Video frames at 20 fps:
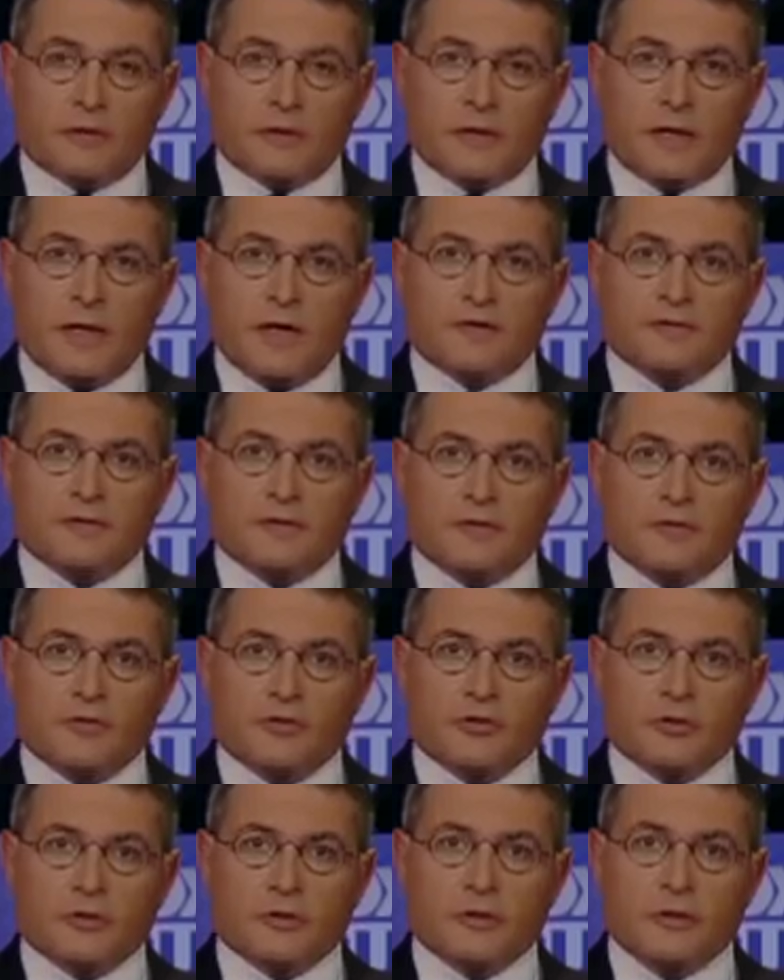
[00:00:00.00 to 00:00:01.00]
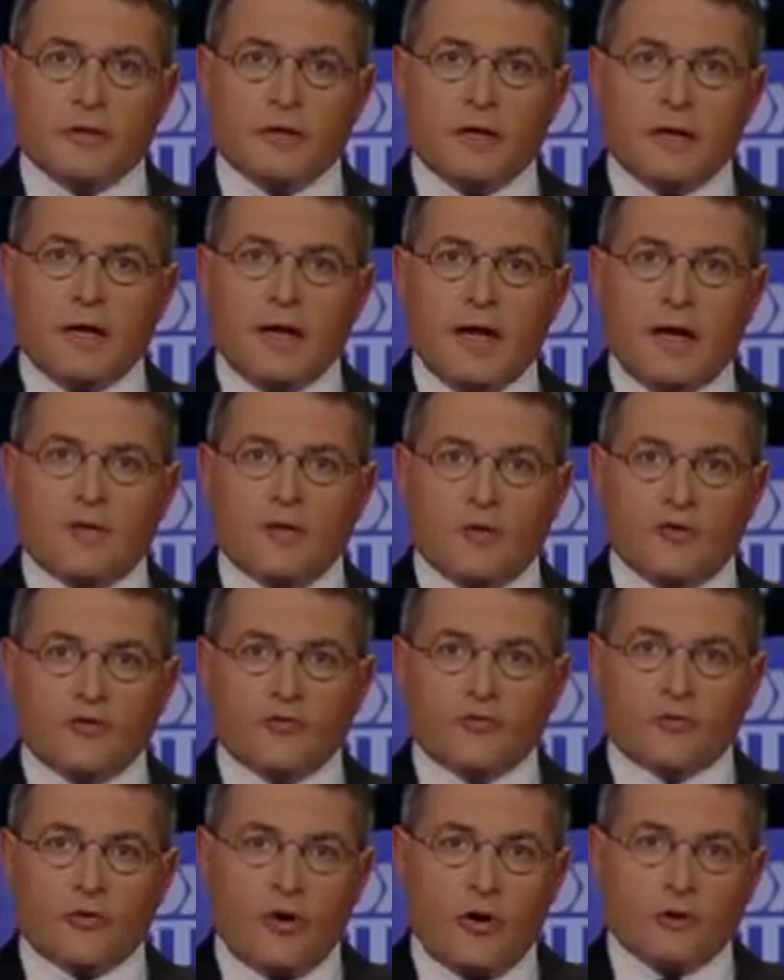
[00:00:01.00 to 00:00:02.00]
to the Constitution. And those
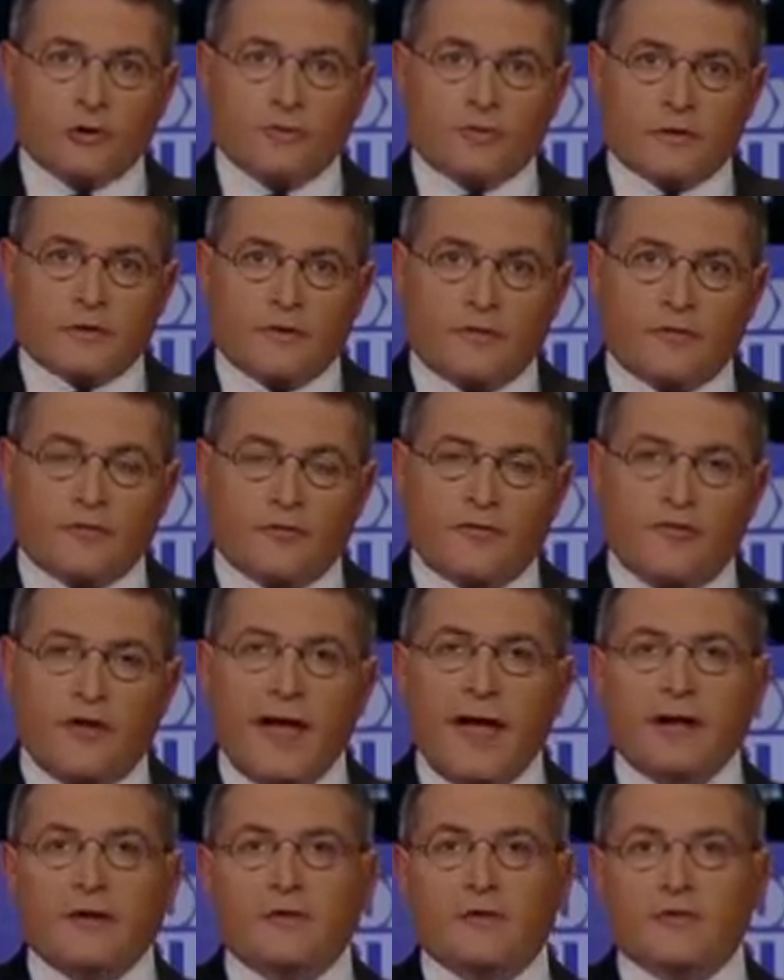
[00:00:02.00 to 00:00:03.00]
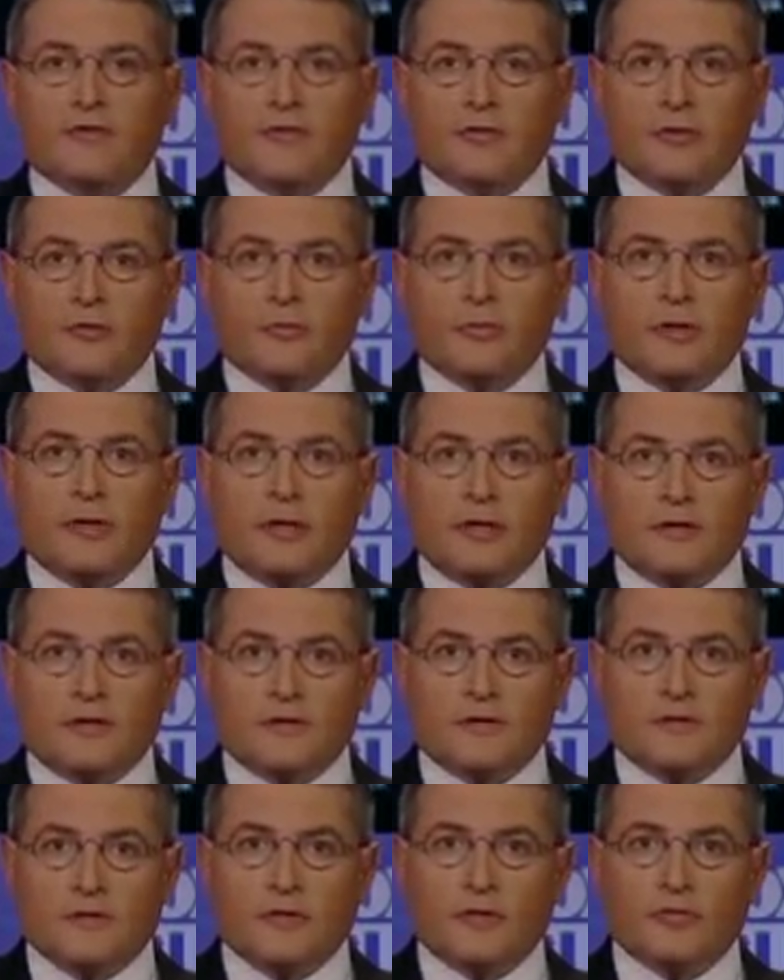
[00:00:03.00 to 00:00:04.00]
are all of the different factors that are being
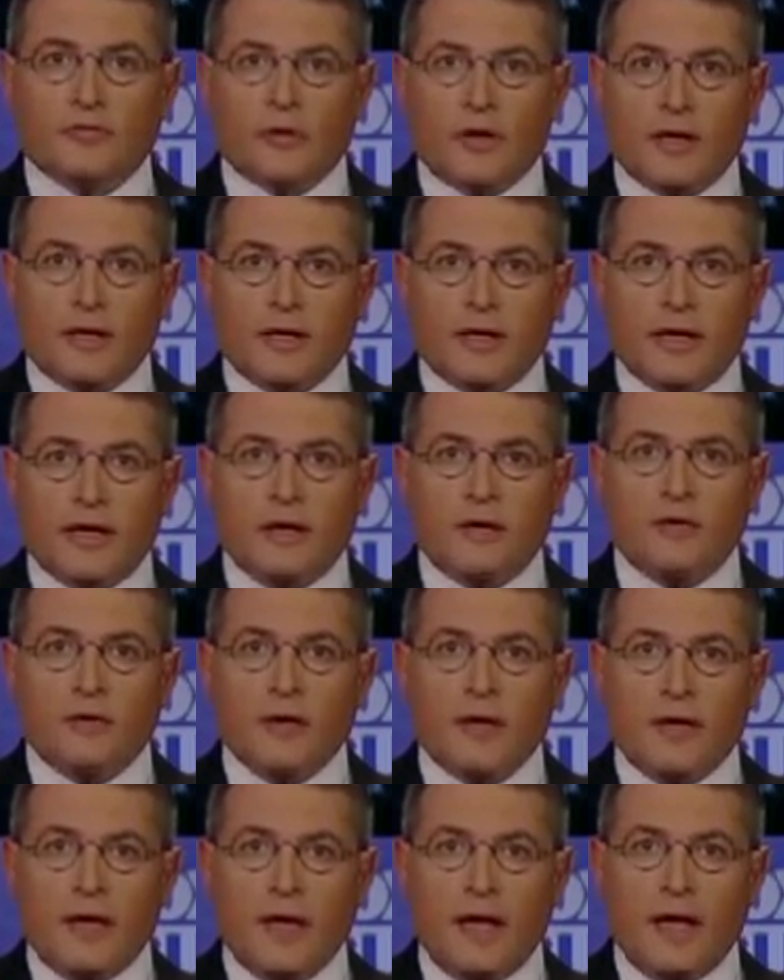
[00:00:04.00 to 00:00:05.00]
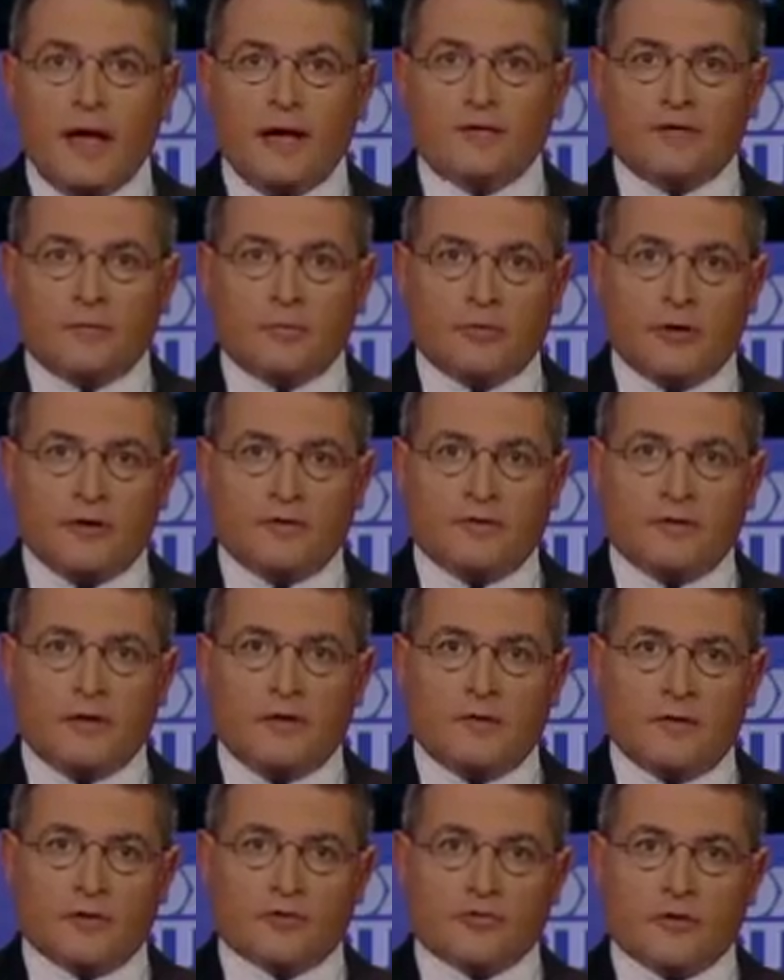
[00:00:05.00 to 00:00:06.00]
considered right now as the president
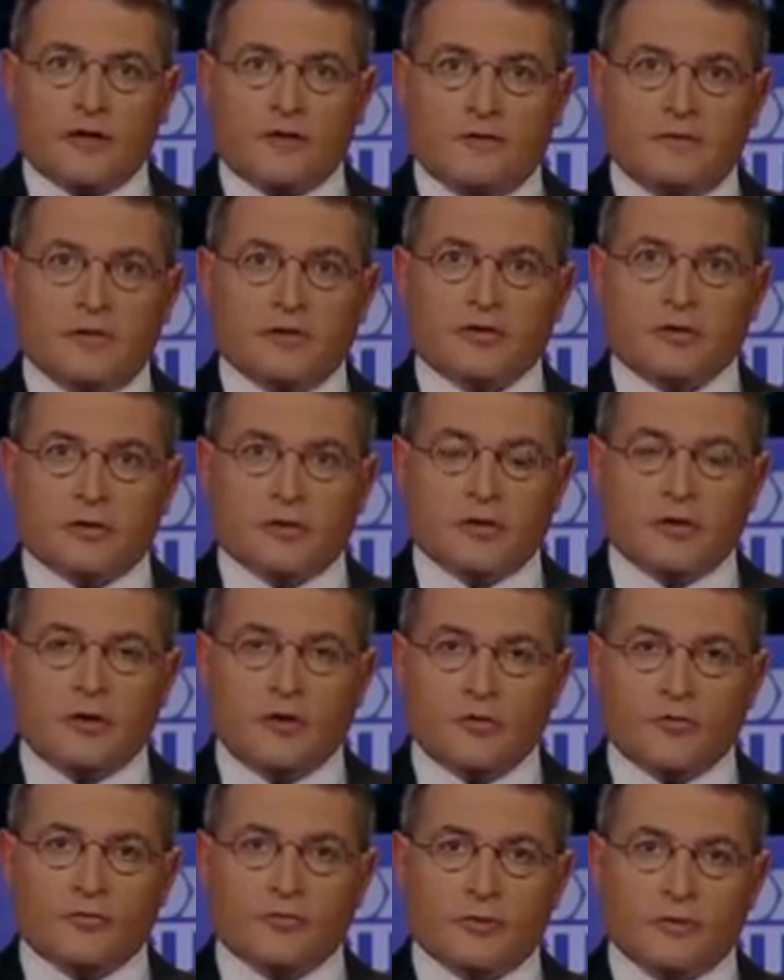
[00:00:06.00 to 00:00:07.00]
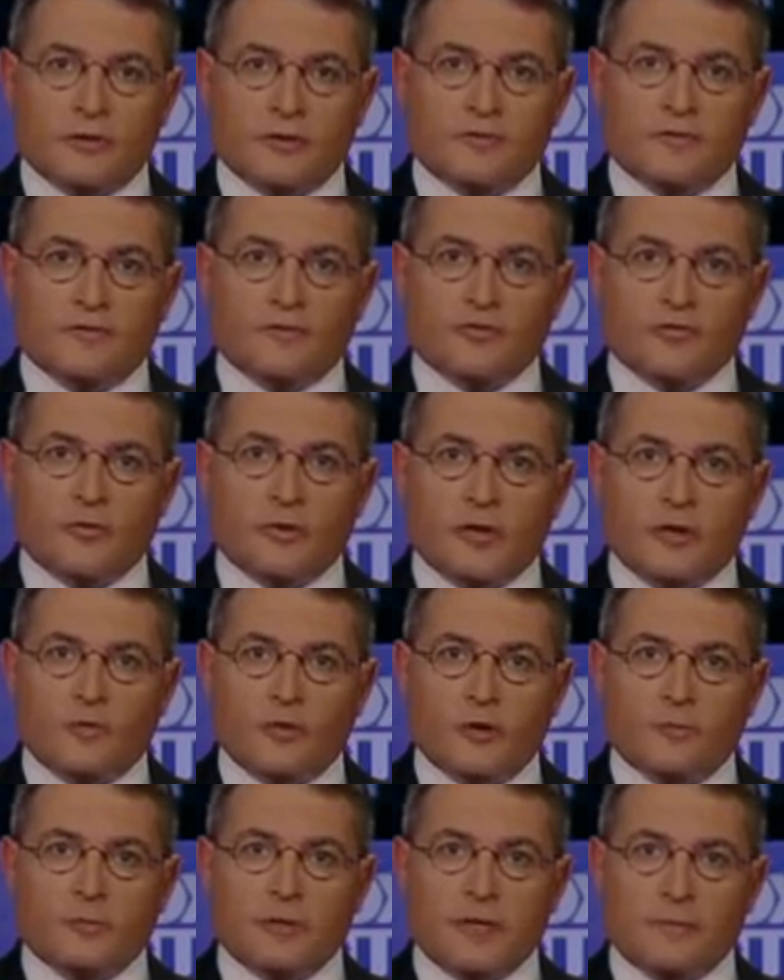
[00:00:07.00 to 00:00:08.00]
in the transition culled through the list of
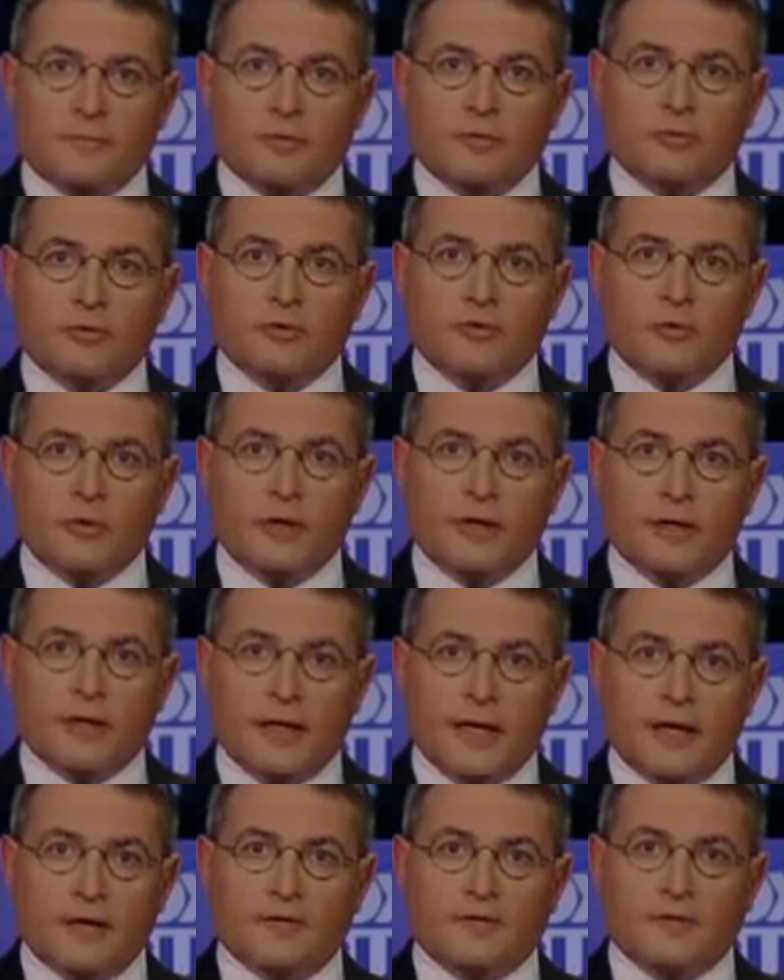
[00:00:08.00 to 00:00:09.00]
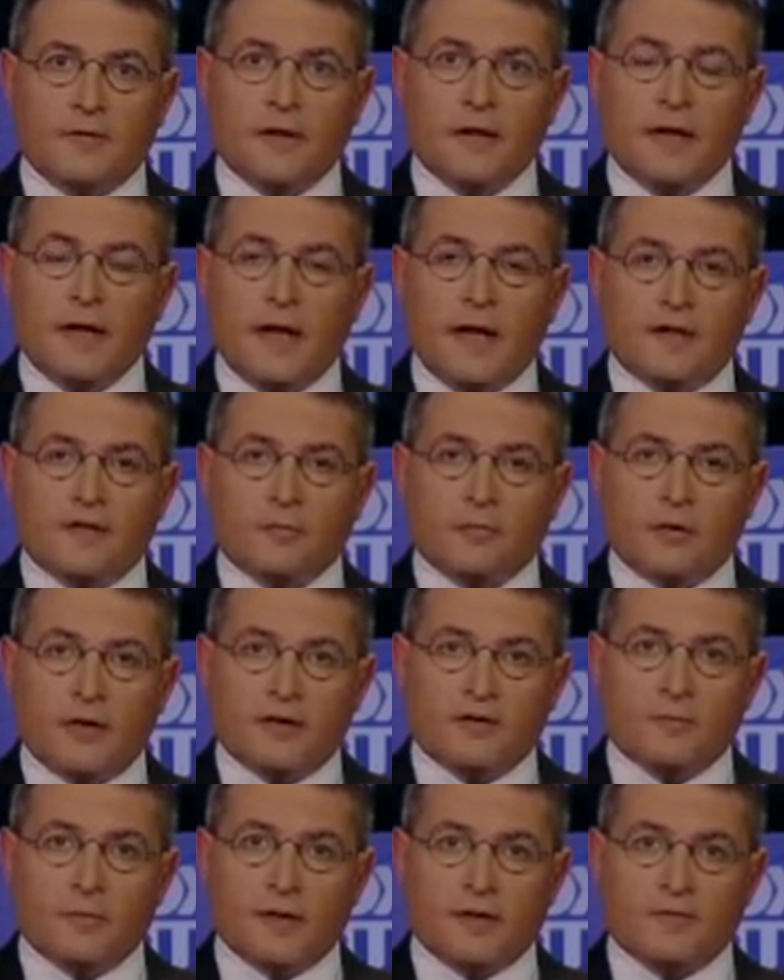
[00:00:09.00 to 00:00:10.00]
twenty-one people who he announced as
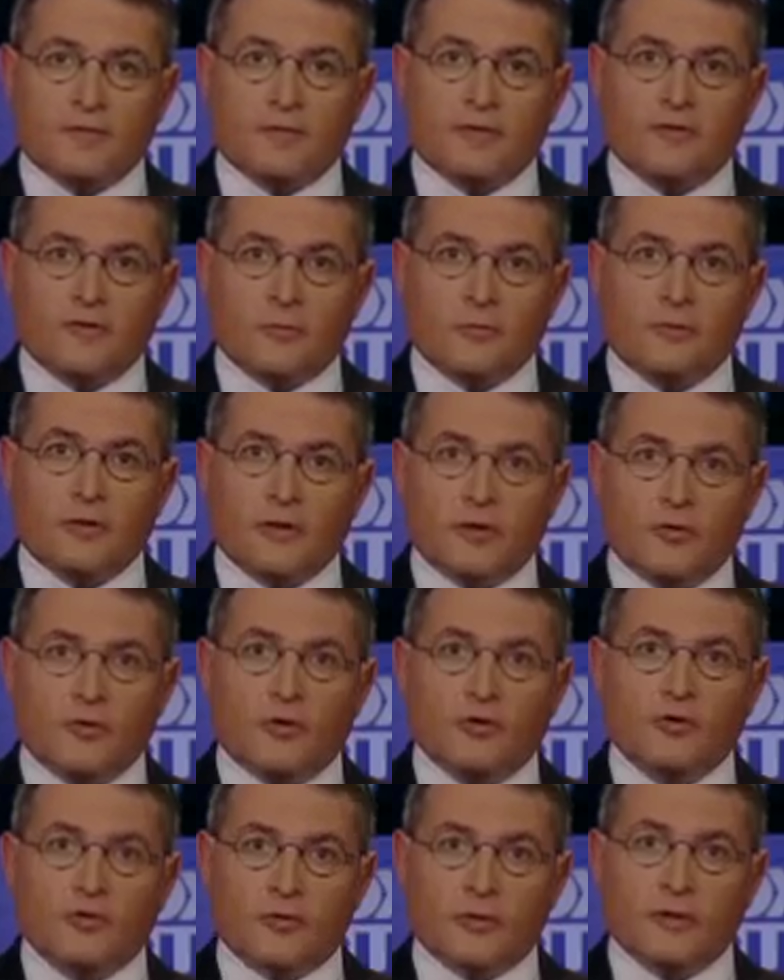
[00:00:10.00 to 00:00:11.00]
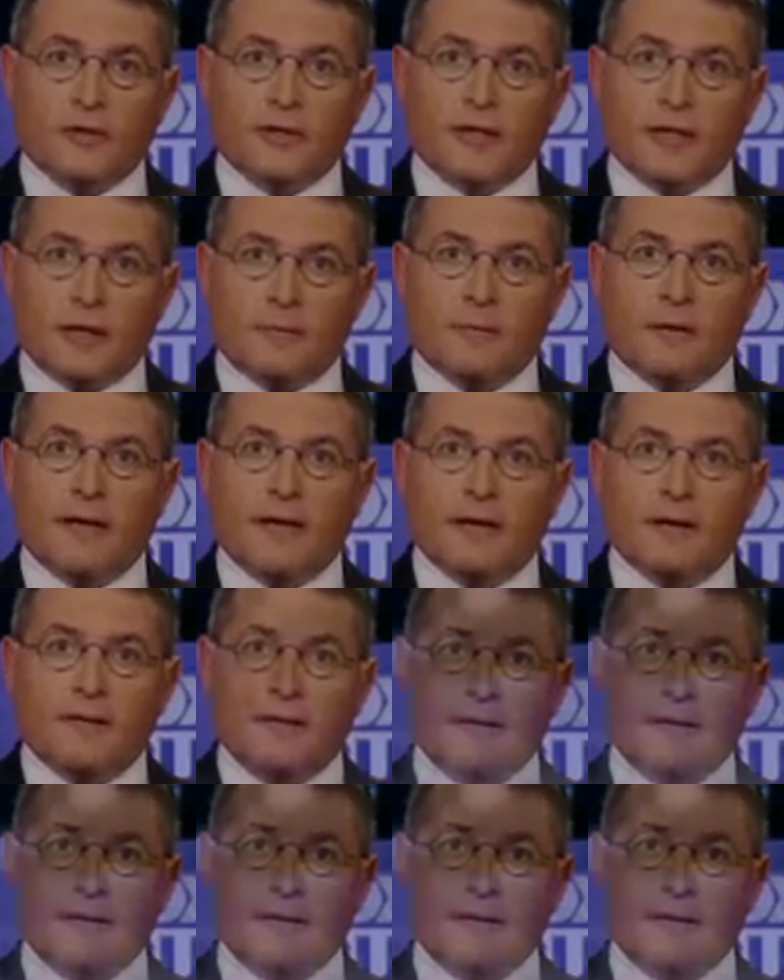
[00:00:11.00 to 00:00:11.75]
prospects for the Supreme Court during the campaign.